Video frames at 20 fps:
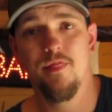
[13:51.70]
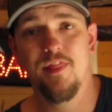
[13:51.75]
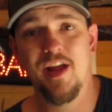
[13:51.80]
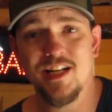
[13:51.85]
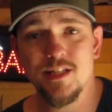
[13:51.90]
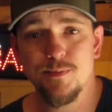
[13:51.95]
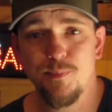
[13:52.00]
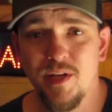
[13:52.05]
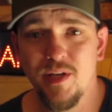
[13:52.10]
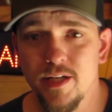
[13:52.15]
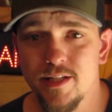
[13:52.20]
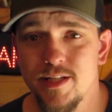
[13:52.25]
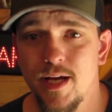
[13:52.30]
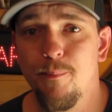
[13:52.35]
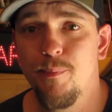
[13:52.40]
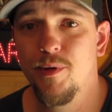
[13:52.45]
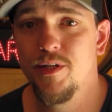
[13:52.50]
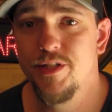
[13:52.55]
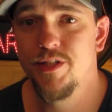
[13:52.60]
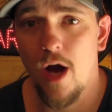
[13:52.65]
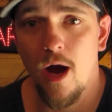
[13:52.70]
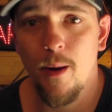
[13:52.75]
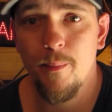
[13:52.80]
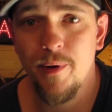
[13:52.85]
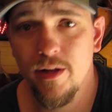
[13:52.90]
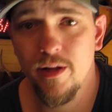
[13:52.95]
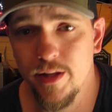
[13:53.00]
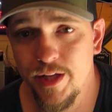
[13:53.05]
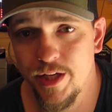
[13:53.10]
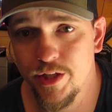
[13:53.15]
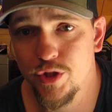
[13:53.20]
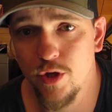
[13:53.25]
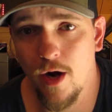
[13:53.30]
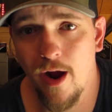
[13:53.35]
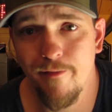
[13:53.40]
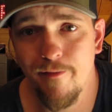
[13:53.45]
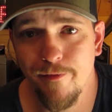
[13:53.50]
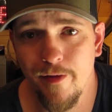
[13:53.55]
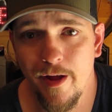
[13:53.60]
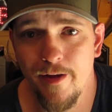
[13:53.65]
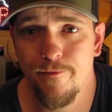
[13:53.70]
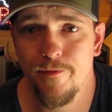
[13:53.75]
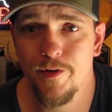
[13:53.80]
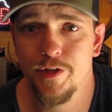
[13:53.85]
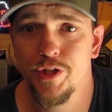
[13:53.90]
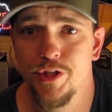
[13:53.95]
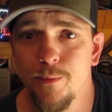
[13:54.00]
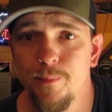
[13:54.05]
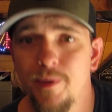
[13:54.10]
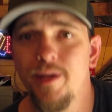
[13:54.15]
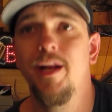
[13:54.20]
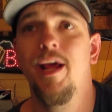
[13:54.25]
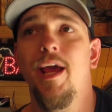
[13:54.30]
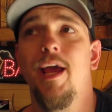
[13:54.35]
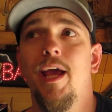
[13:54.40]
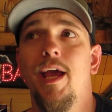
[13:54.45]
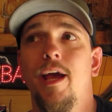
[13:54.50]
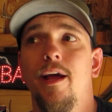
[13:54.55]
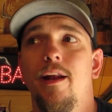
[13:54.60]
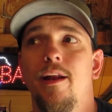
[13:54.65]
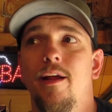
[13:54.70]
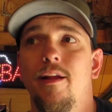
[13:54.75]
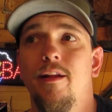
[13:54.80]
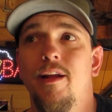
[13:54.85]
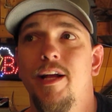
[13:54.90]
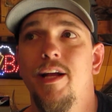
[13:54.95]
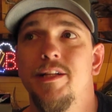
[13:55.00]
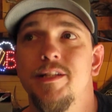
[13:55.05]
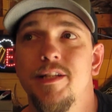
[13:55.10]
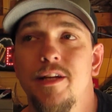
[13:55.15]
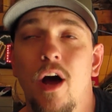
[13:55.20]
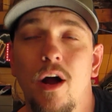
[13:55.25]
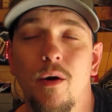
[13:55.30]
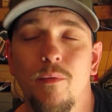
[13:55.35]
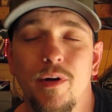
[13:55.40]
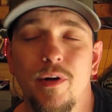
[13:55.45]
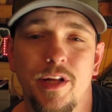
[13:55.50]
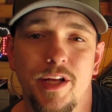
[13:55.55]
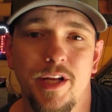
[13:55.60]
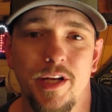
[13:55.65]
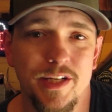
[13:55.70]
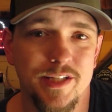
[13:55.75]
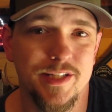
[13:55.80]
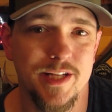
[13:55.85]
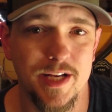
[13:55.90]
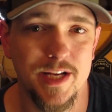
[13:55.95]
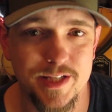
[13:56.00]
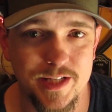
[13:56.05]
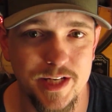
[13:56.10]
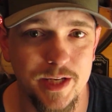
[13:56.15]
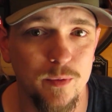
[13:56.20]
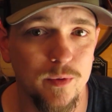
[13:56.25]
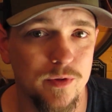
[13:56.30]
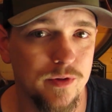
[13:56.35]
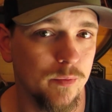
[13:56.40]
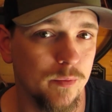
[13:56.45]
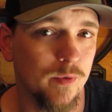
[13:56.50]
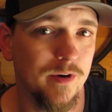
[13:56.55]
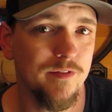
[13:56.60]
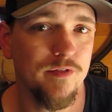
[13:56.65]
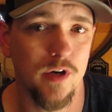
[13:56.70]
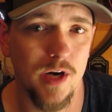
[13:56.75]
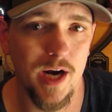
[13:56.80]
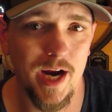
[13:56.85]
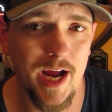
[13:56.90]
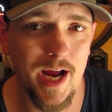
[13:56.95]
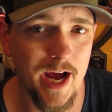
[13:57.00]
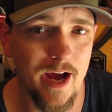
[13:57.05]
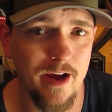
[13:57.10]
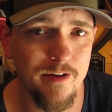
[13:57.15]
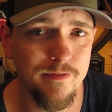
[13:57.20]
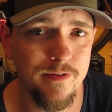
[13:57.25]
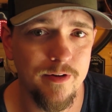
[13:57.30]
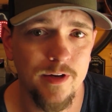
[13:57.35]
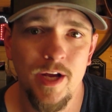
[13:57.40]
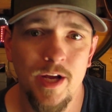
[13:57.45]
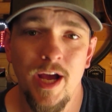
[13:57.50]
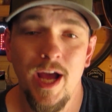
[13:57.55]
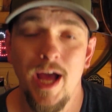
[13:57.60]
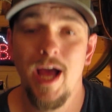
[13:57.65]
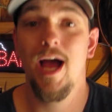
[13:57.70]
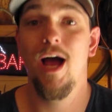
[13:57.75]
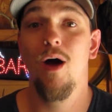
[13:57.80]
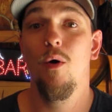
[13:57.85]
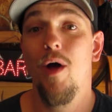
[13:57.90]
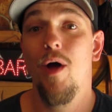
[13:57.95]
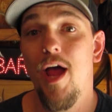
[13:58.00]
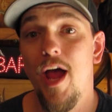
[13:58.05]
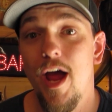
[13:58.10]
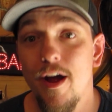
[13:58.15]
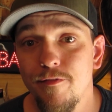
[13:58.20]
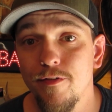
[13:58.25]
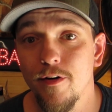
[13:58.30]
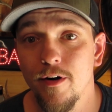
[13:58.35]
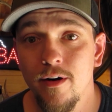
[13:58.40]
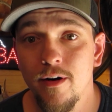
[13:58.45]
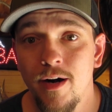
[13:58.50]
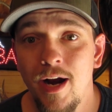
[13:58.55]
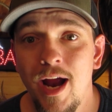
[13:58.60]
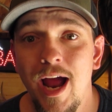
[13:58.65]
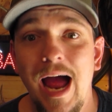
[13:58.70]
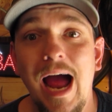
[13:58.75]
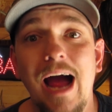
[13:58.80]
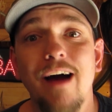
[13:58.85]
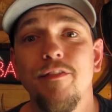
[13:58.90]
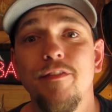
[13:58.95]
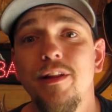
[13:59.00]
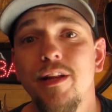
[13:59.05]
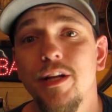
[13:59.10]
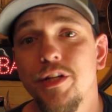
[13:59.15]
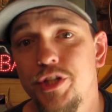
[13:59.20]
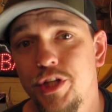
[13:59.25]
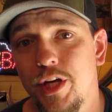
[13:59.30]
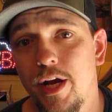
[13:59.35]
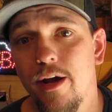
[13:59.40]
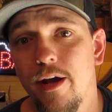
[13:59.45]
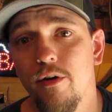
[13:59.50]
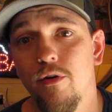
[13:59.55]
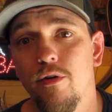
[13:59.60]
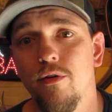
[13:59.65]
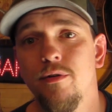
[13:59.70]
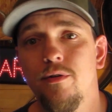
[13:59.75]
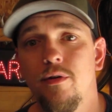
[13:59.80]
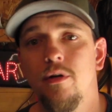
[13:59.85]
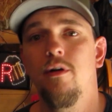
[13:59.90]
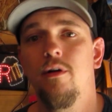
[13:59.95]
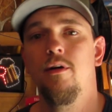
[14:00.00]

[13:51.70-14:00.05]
That's because I'm predominantly a dry fly fisherman and it's not really a necessity with the river I have. However, having the channel